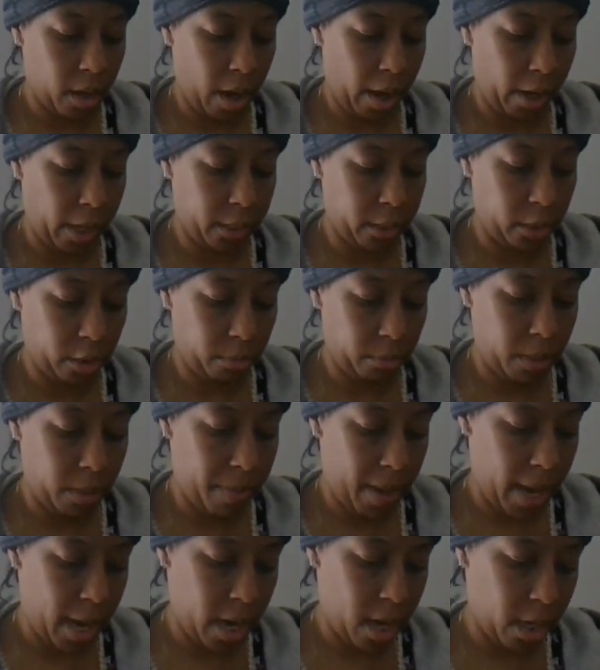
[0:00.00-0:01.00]
It should be
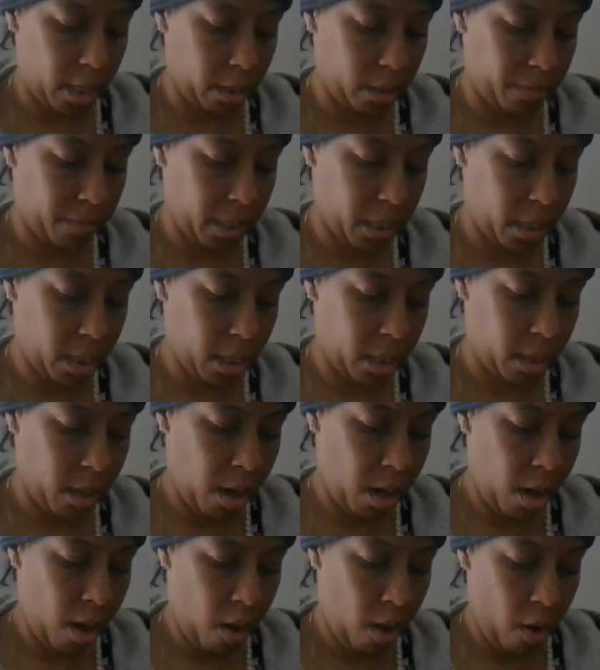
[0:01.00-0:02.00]
paid as a big deal
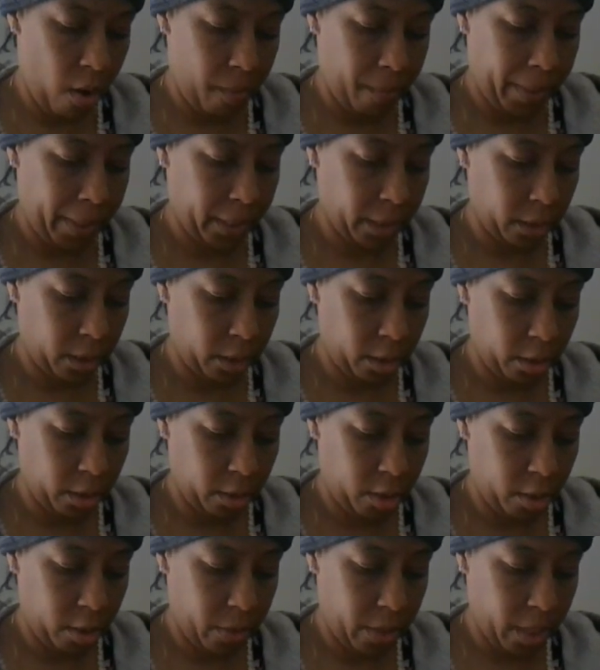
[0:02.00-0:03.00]
because you're
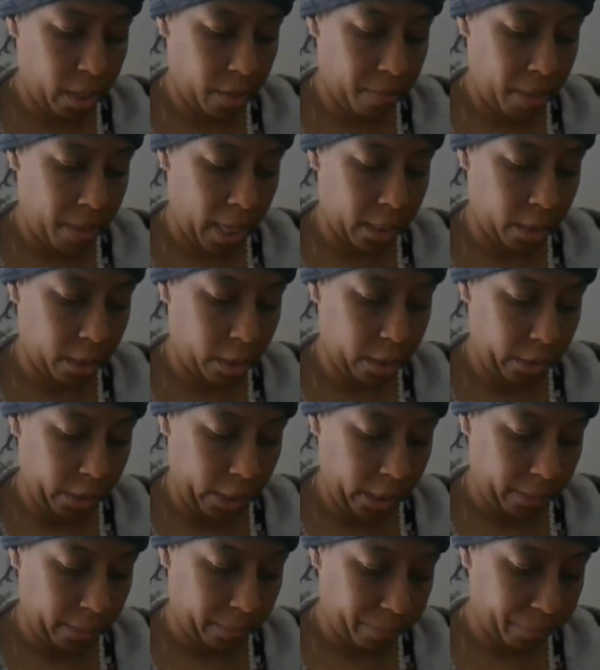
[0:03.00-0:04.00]
doing
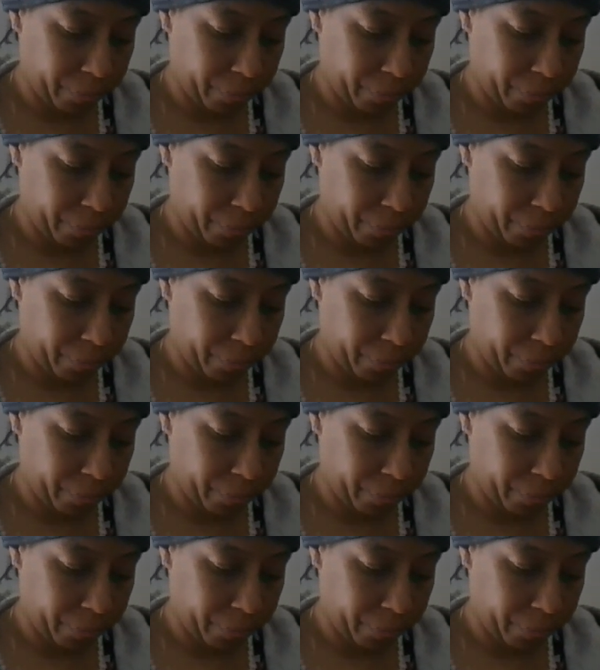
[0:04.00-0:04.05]
monitoring,